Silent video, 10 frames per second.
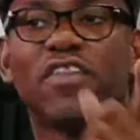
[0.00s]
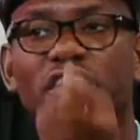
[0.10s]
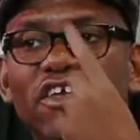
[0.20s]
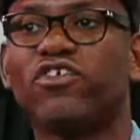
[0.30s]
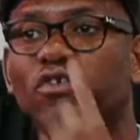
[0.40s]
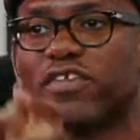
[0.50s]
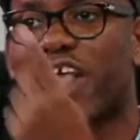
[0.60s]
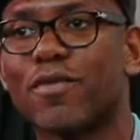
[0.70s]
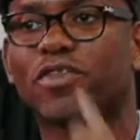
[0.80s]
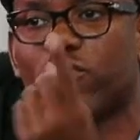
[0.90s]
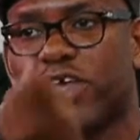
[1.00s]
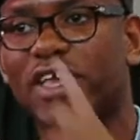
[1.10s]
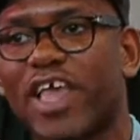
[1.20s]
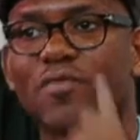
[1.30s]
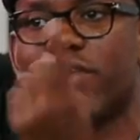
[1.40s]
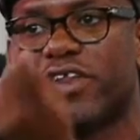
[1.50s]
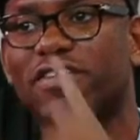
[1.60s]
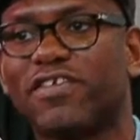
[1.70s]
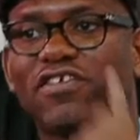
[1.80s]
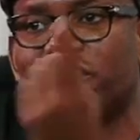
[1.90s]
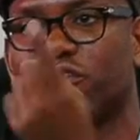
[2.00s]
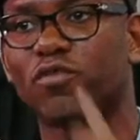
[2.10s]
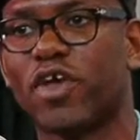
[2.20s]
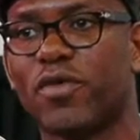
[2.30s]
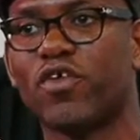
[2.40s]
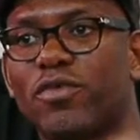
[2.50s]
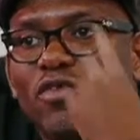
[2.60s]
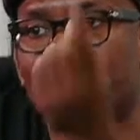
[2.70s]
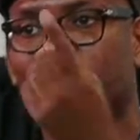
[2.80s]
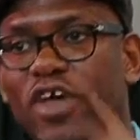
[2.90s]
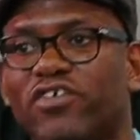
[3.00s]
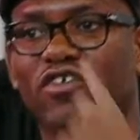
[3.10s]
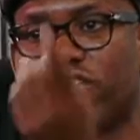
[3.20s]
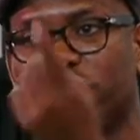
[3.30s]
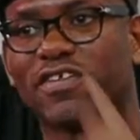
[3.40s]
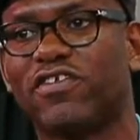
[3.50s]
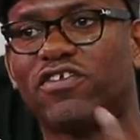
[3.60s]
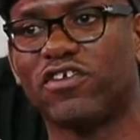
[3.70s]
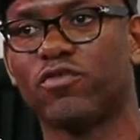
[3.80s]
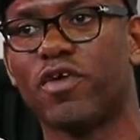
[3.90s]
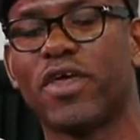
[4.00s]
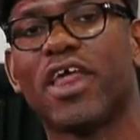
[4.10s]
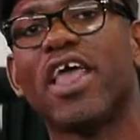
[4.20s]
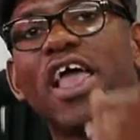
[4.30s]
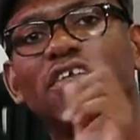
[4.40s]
The issue is not between gay men and cisgender women, or between transgender and cisgender women.